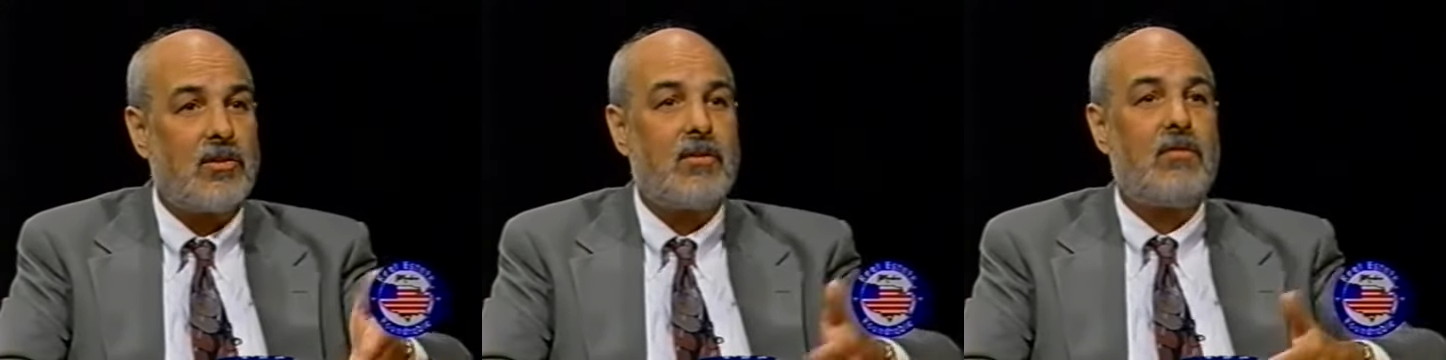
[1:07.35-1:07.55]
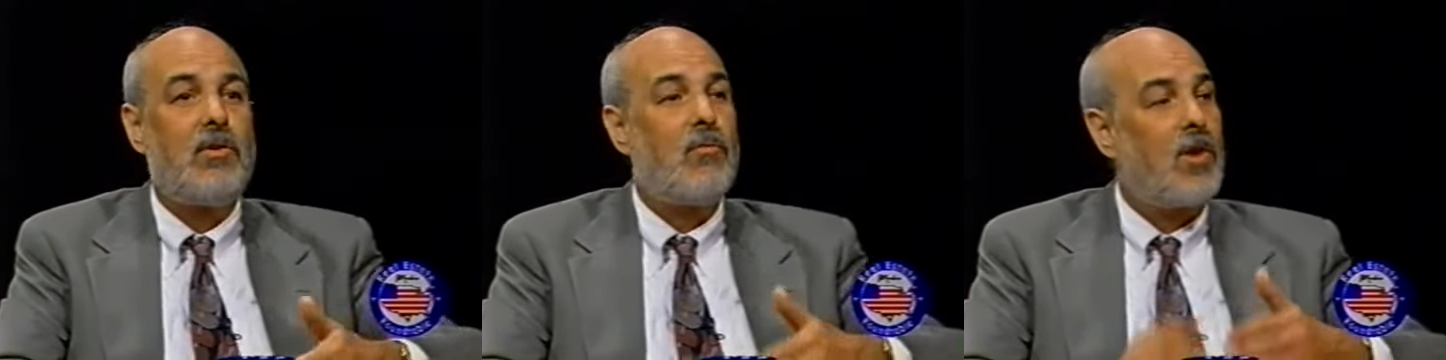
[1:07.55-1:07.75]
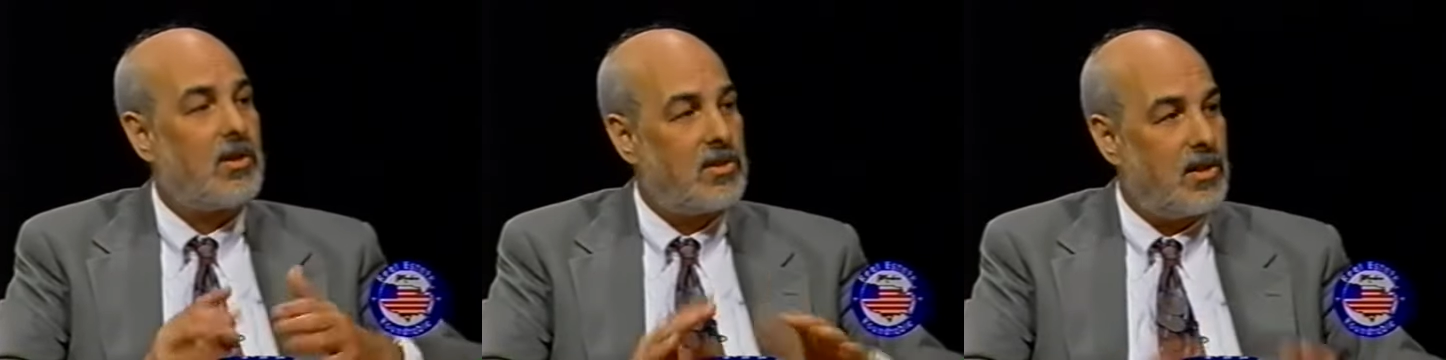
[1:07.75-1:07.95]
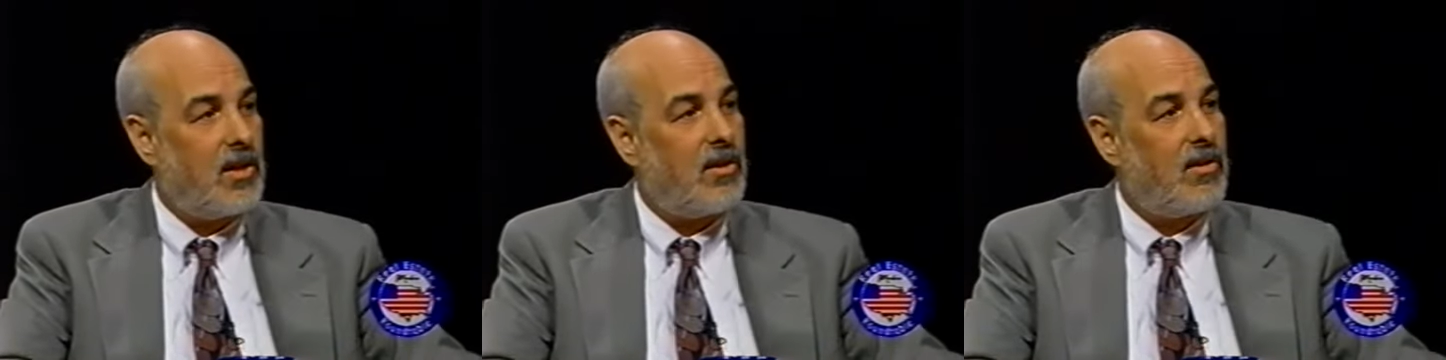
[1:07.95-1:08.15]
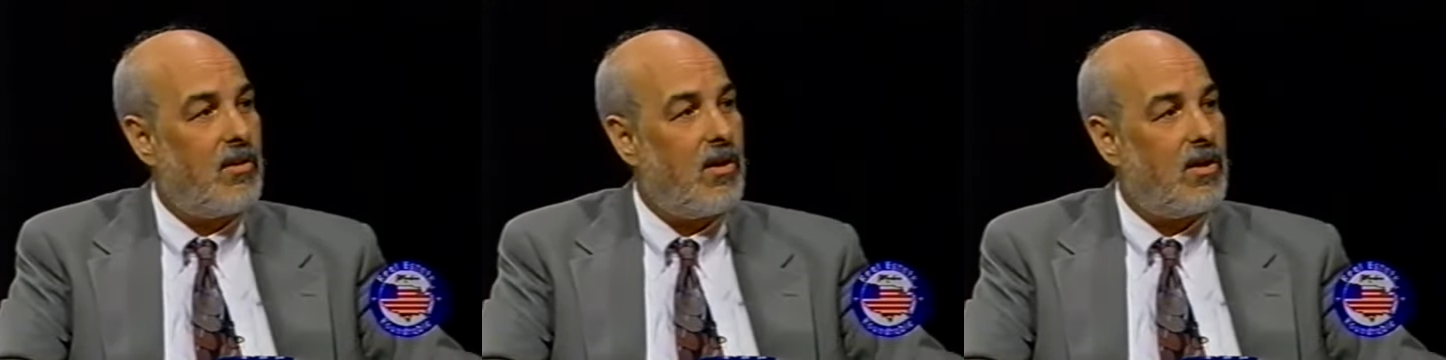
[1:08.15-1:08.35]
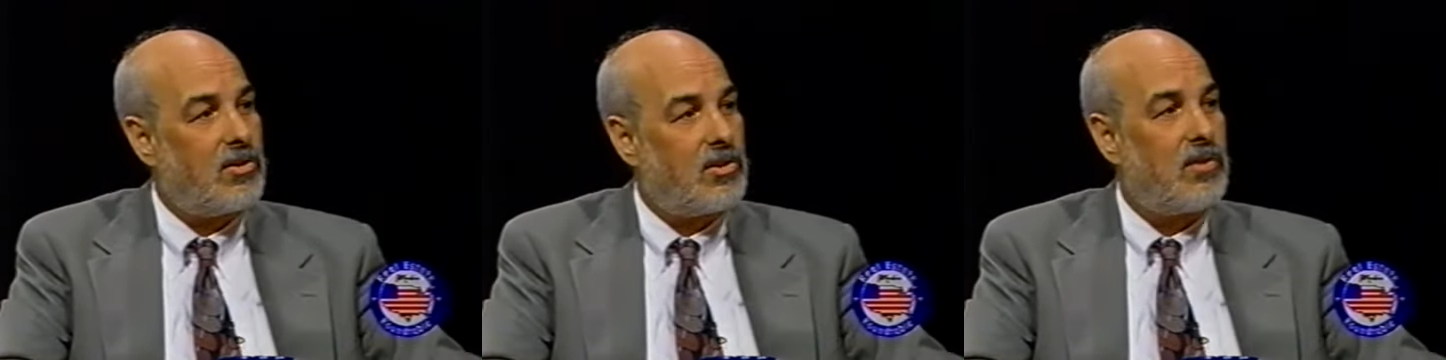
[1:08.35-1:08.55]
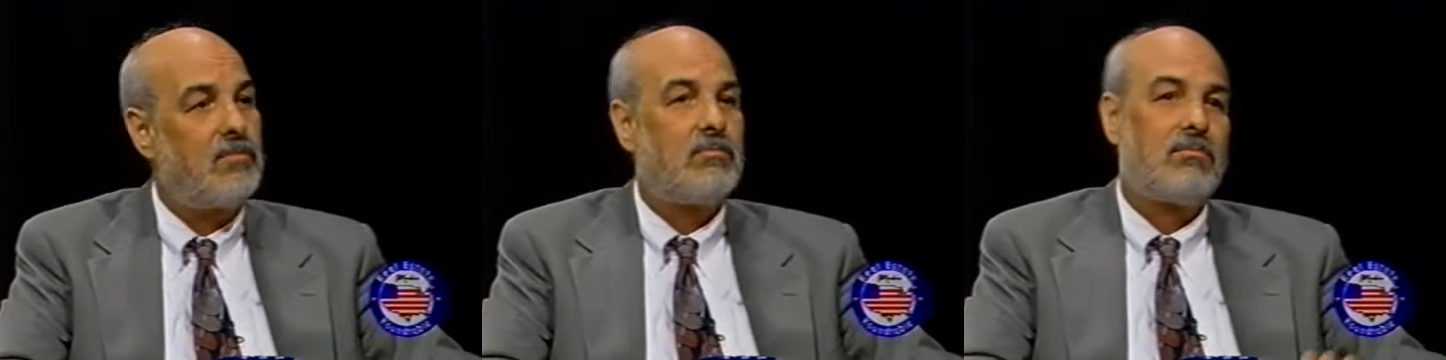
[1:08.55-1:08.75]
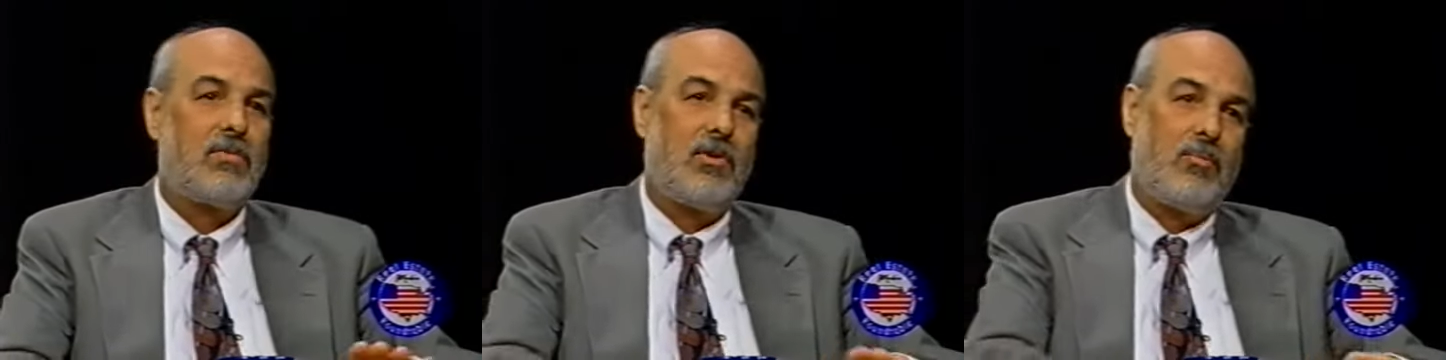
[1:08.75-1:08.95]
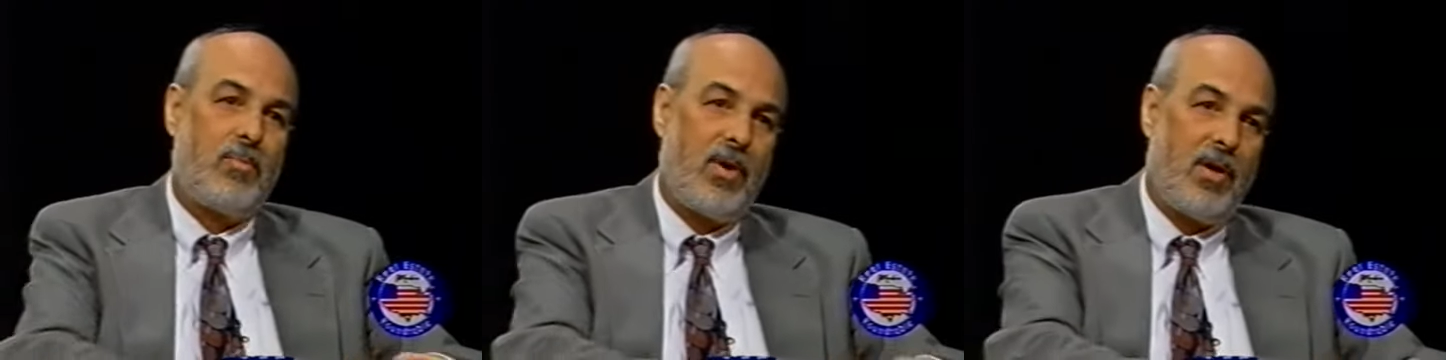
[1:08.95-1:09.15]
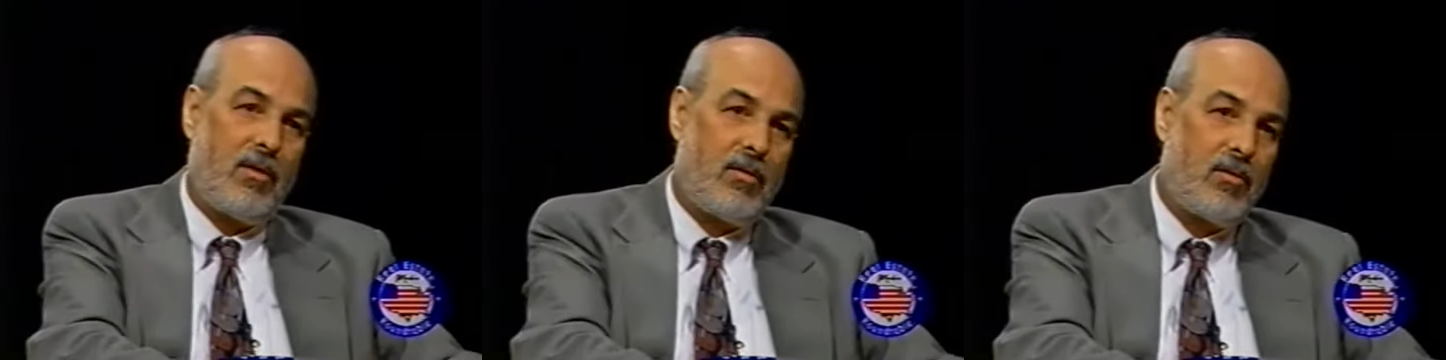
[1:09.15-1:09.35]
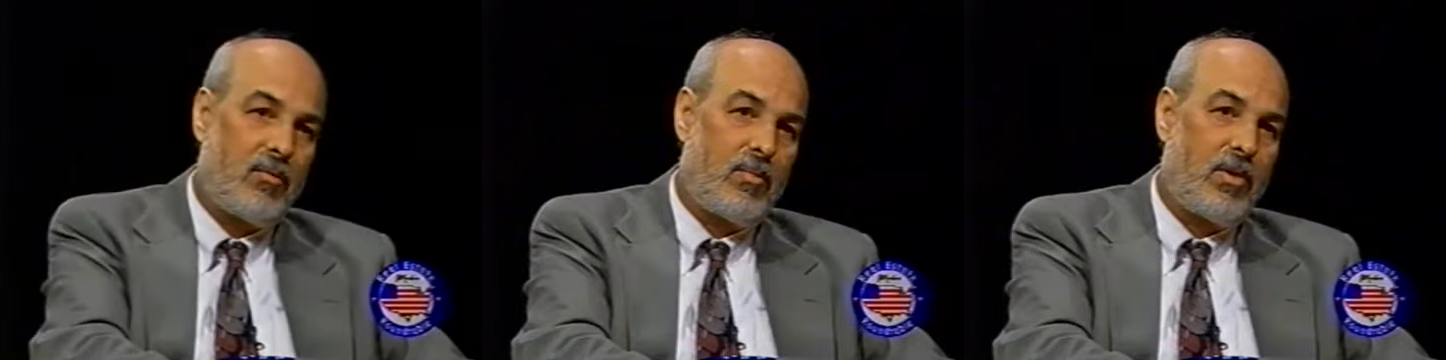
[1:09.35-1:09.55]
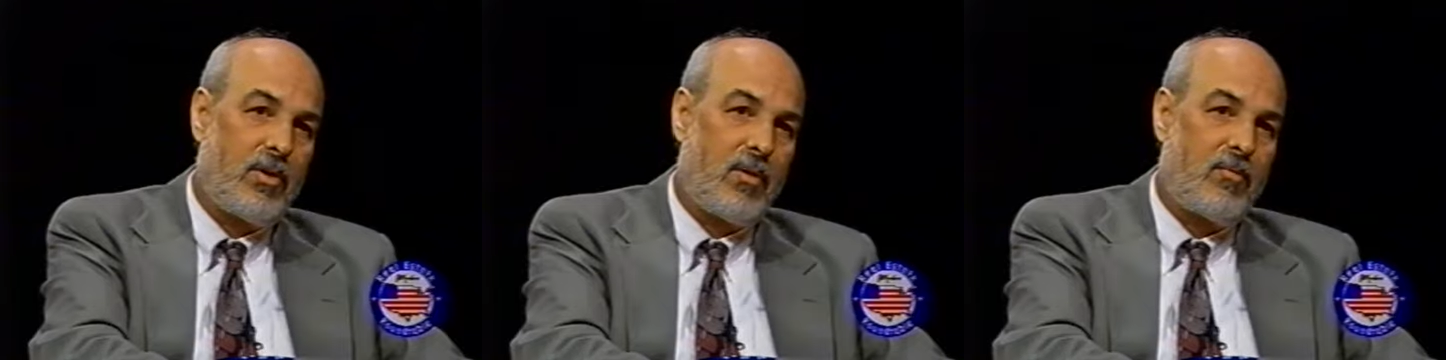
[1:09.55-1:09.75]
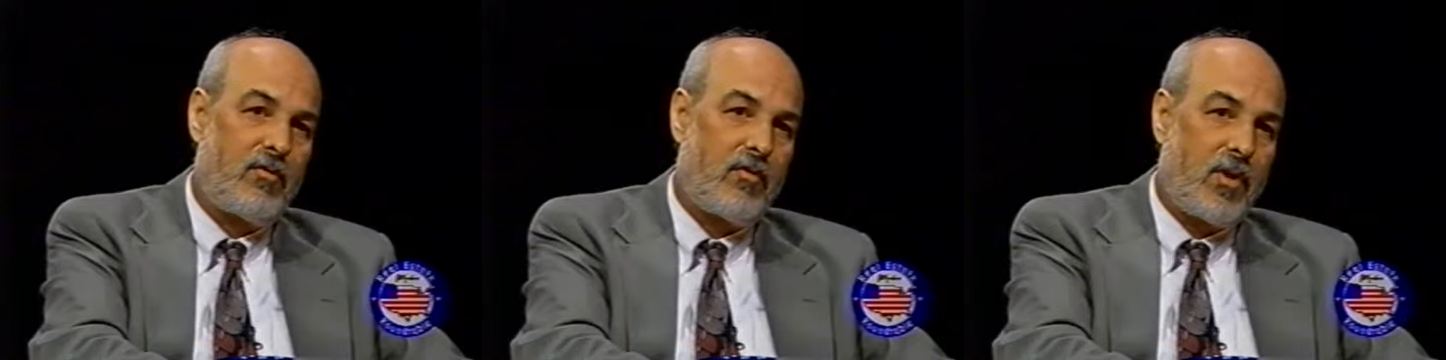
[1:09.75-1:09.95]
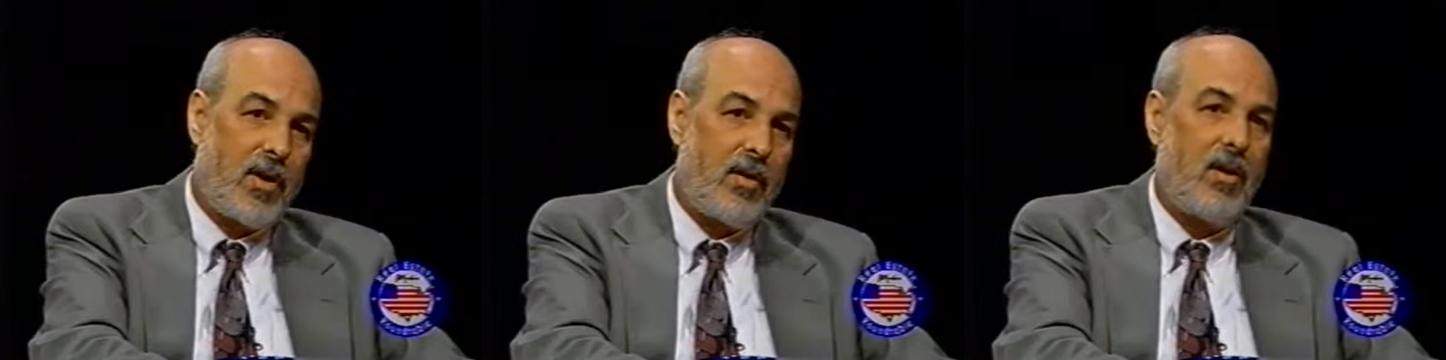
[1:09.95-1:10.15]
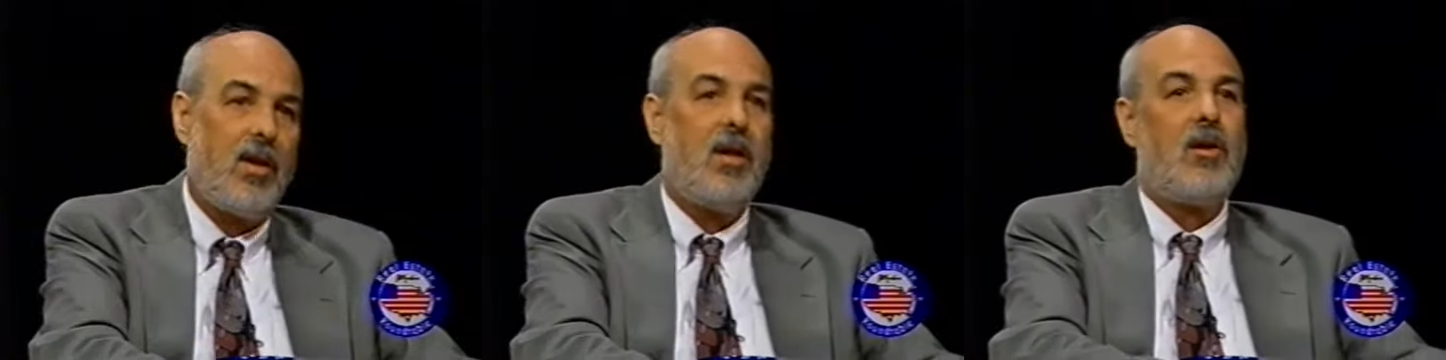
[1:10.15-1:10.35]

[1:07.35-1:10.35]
You want to sell at auction, you pay a little bit up front